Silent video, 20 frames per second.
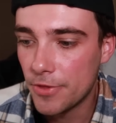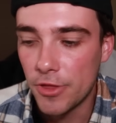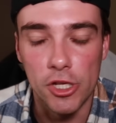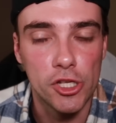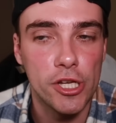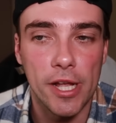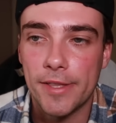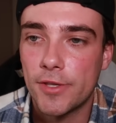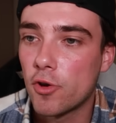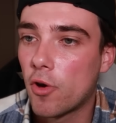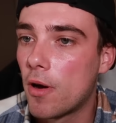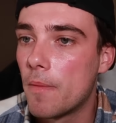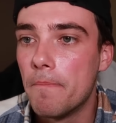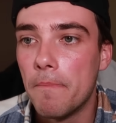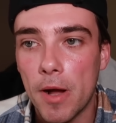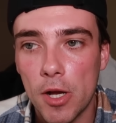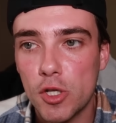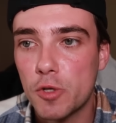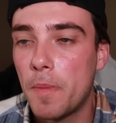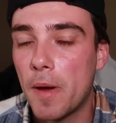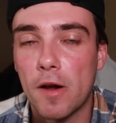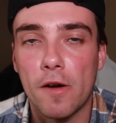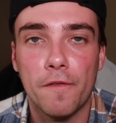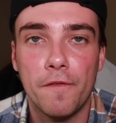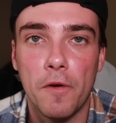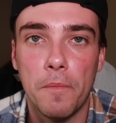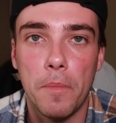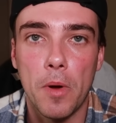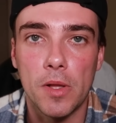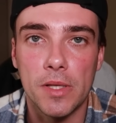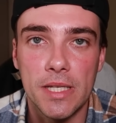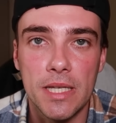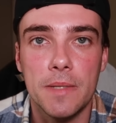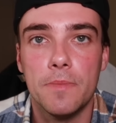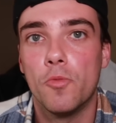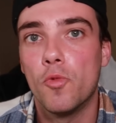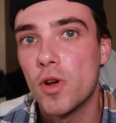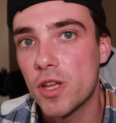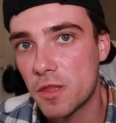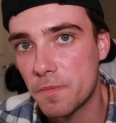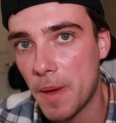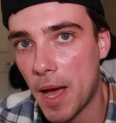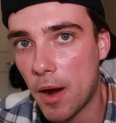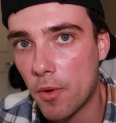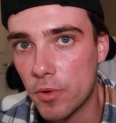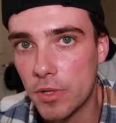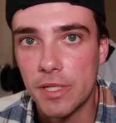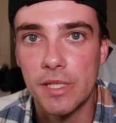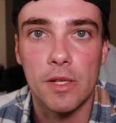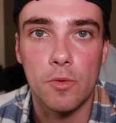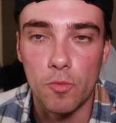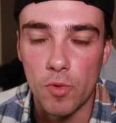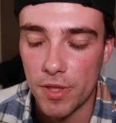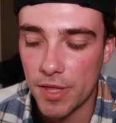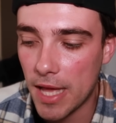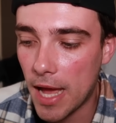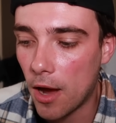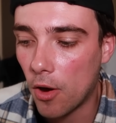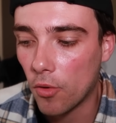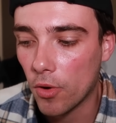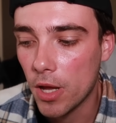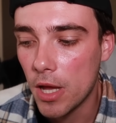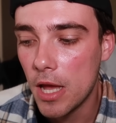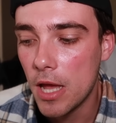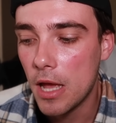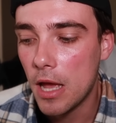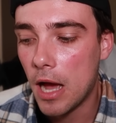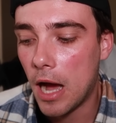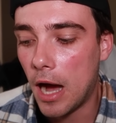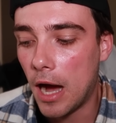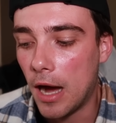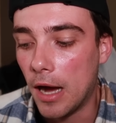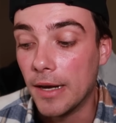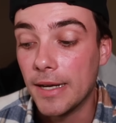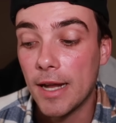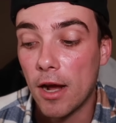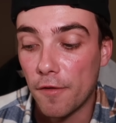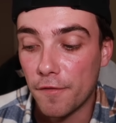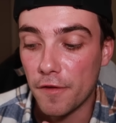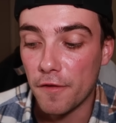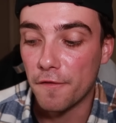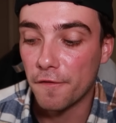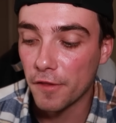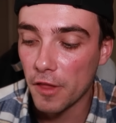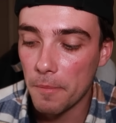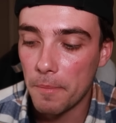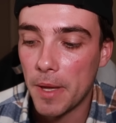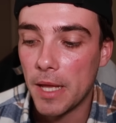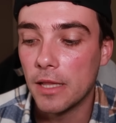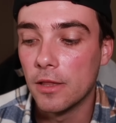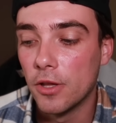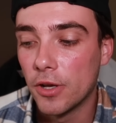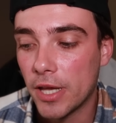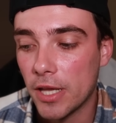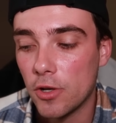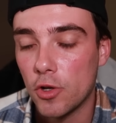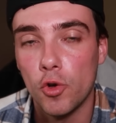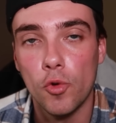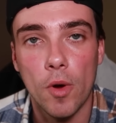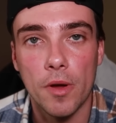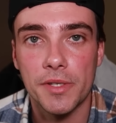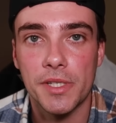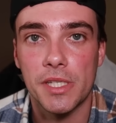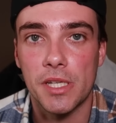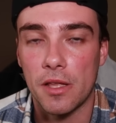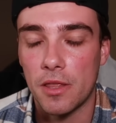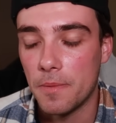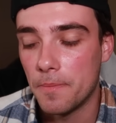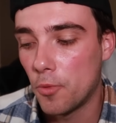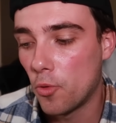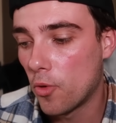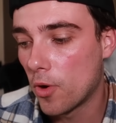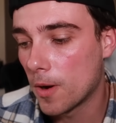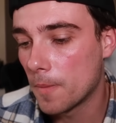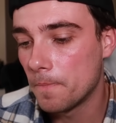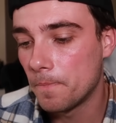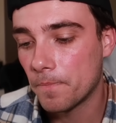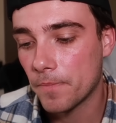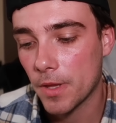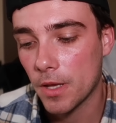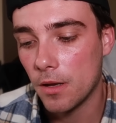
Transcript: the Jets are a much better football team with Bowers than without. Now, if you flip it and look at who else is on the board,